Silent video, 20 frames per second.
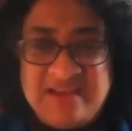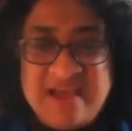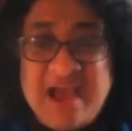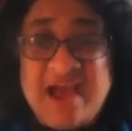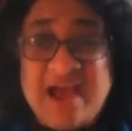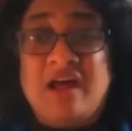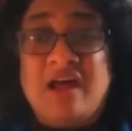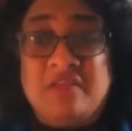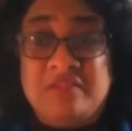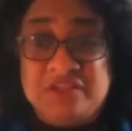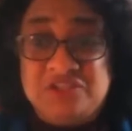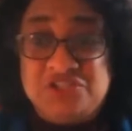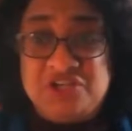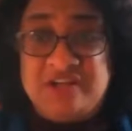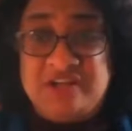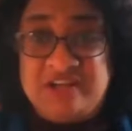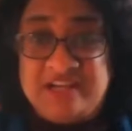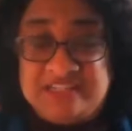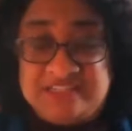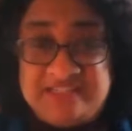And other
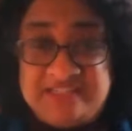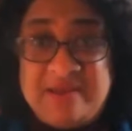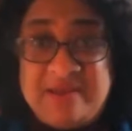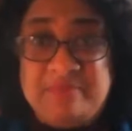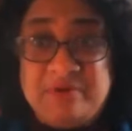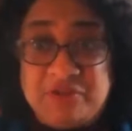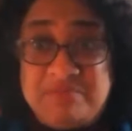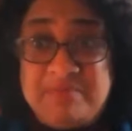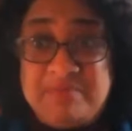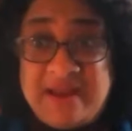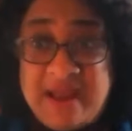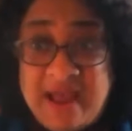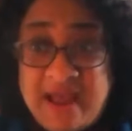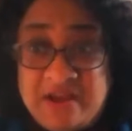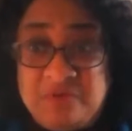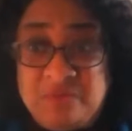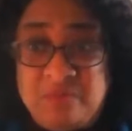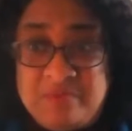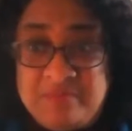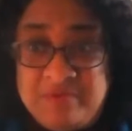journalists there, both men
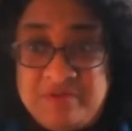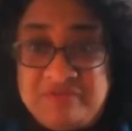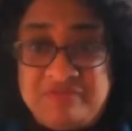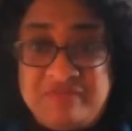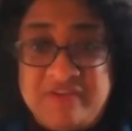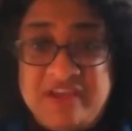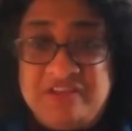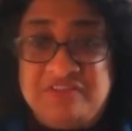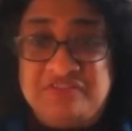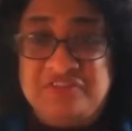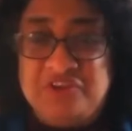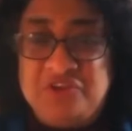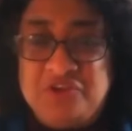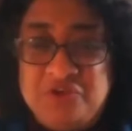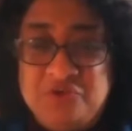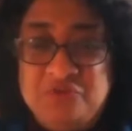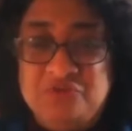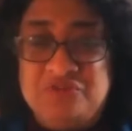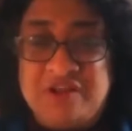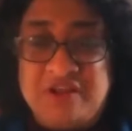and women, face
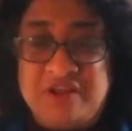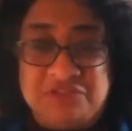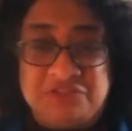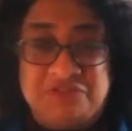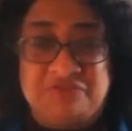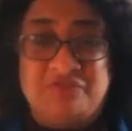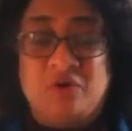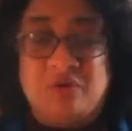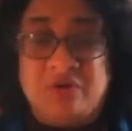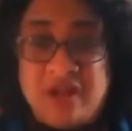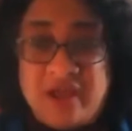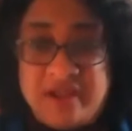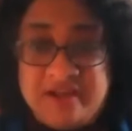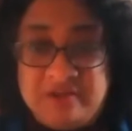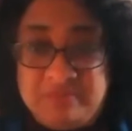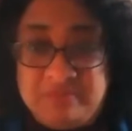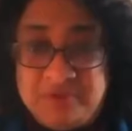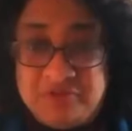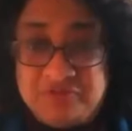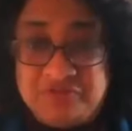huge levels of online
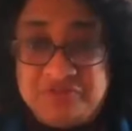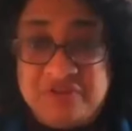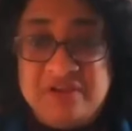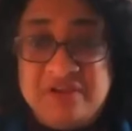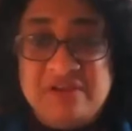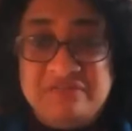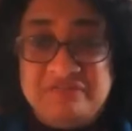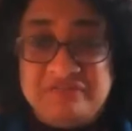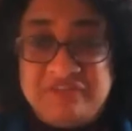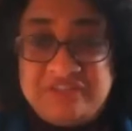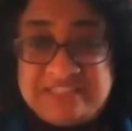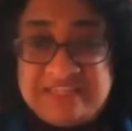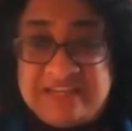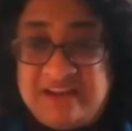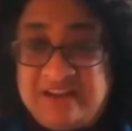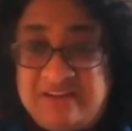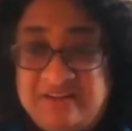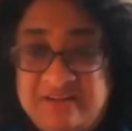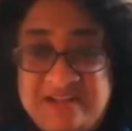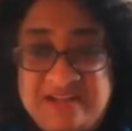abuse,
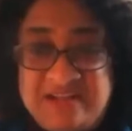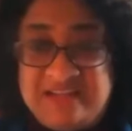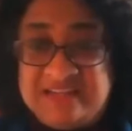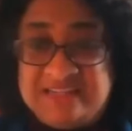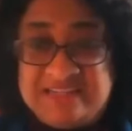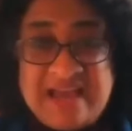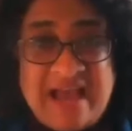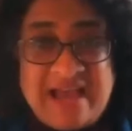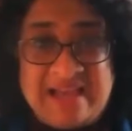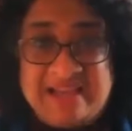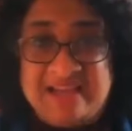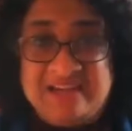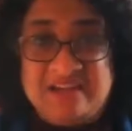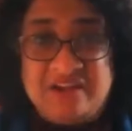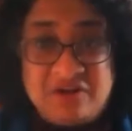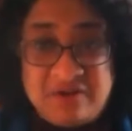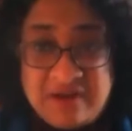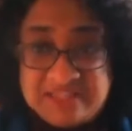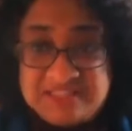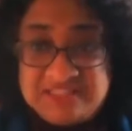physical attack and
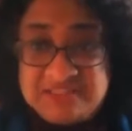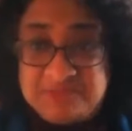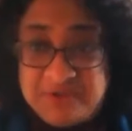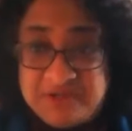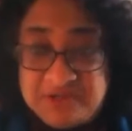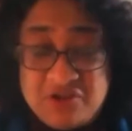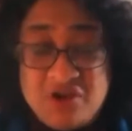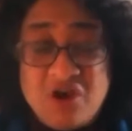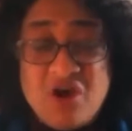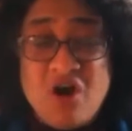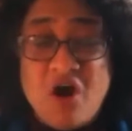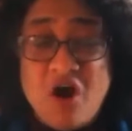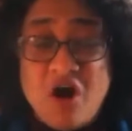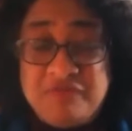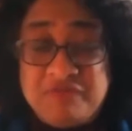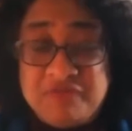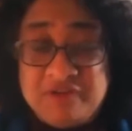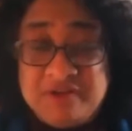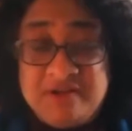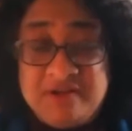harassment,
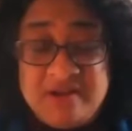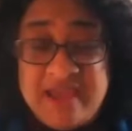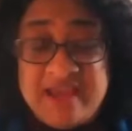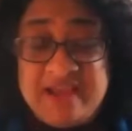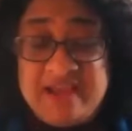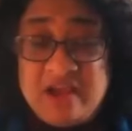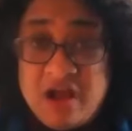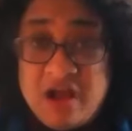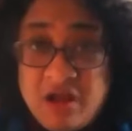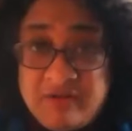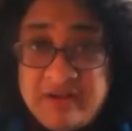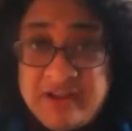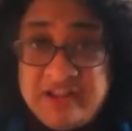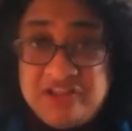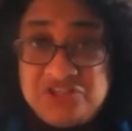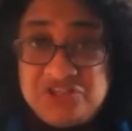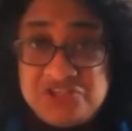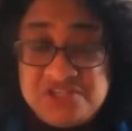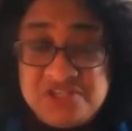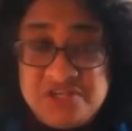often
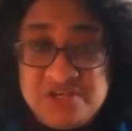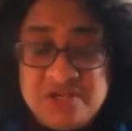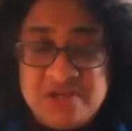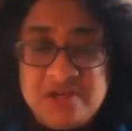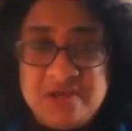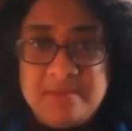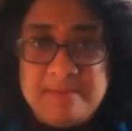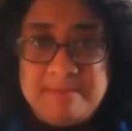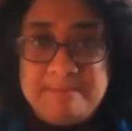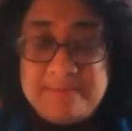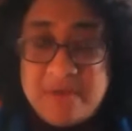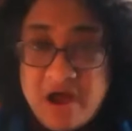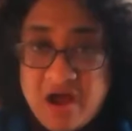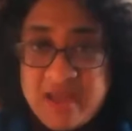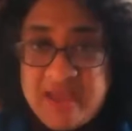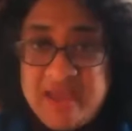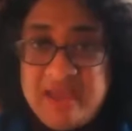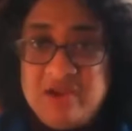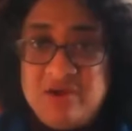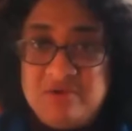encouraged
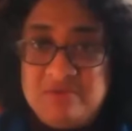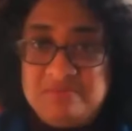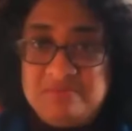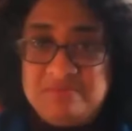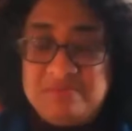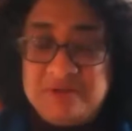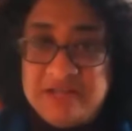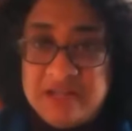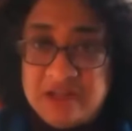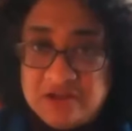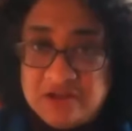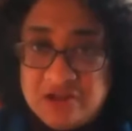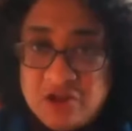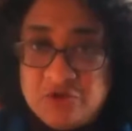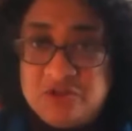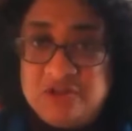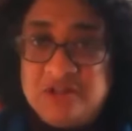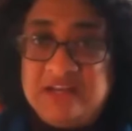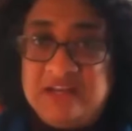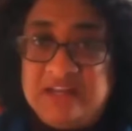by
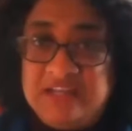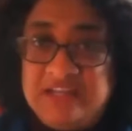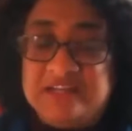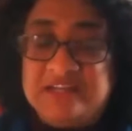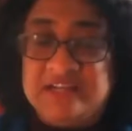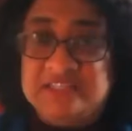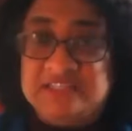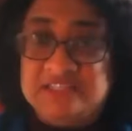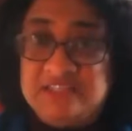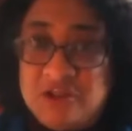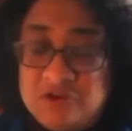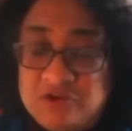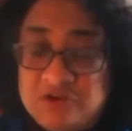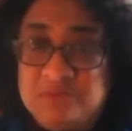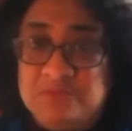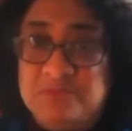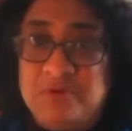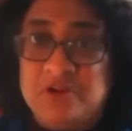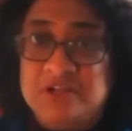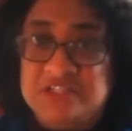local leaders,
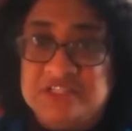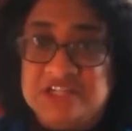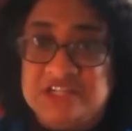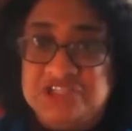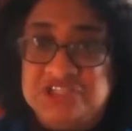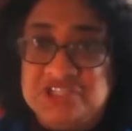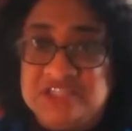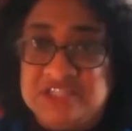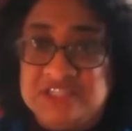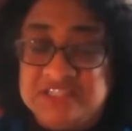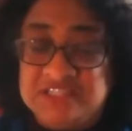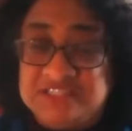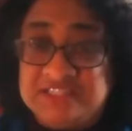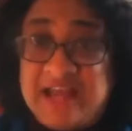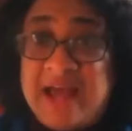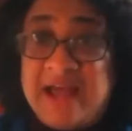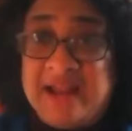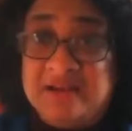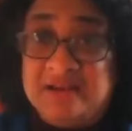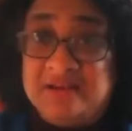local politicians,
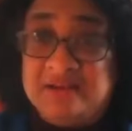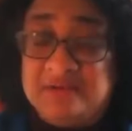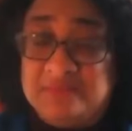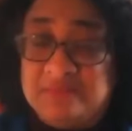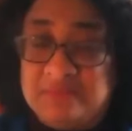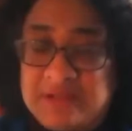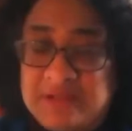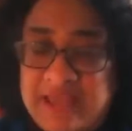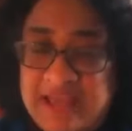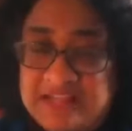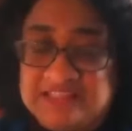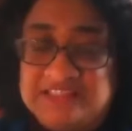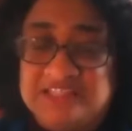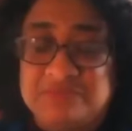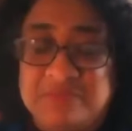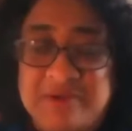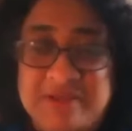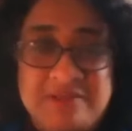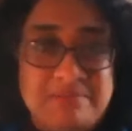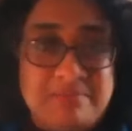and
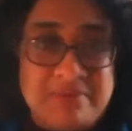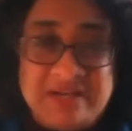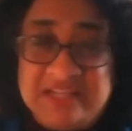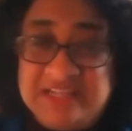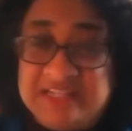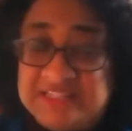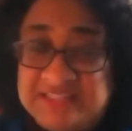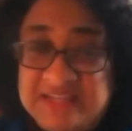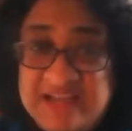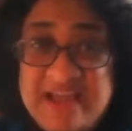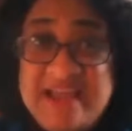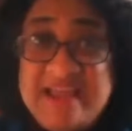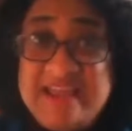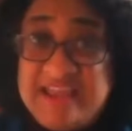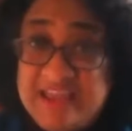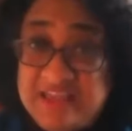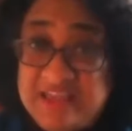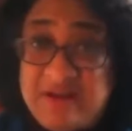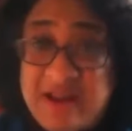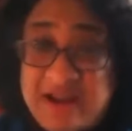cases where the police
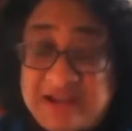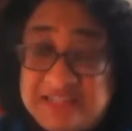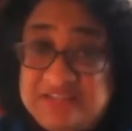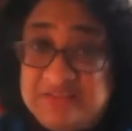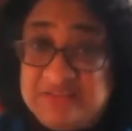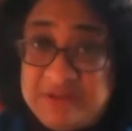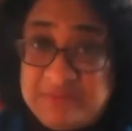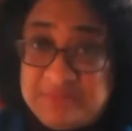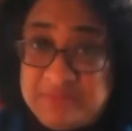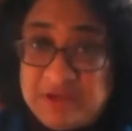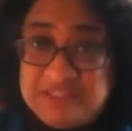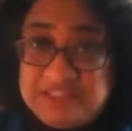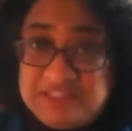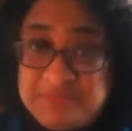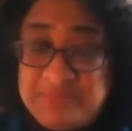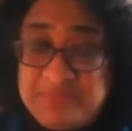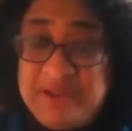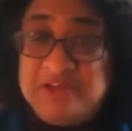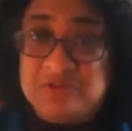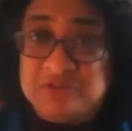either actively
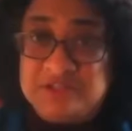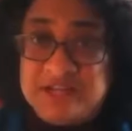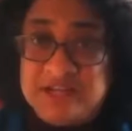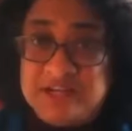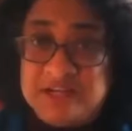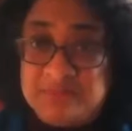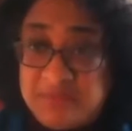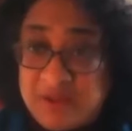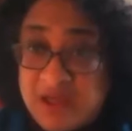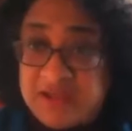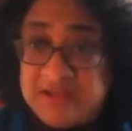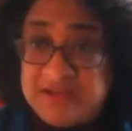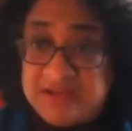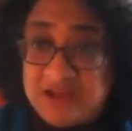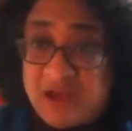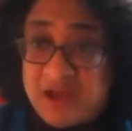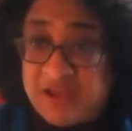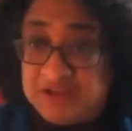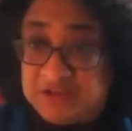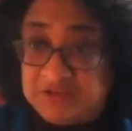participate or turn a blind
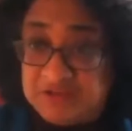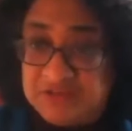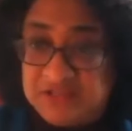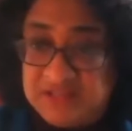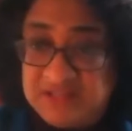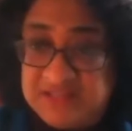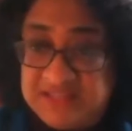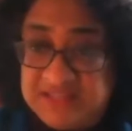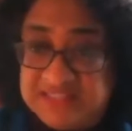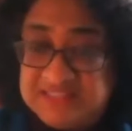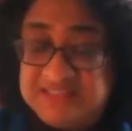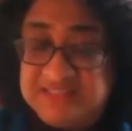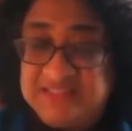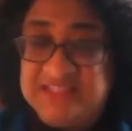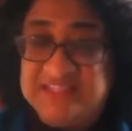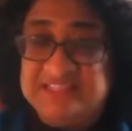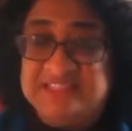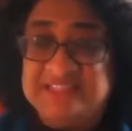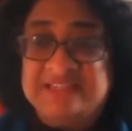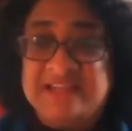eye to
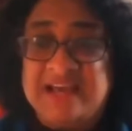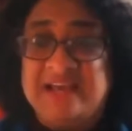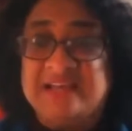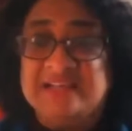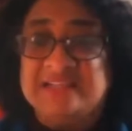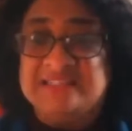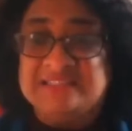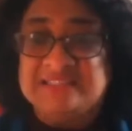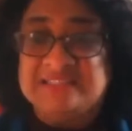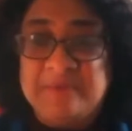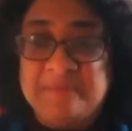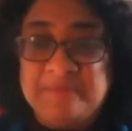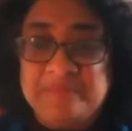these attacks.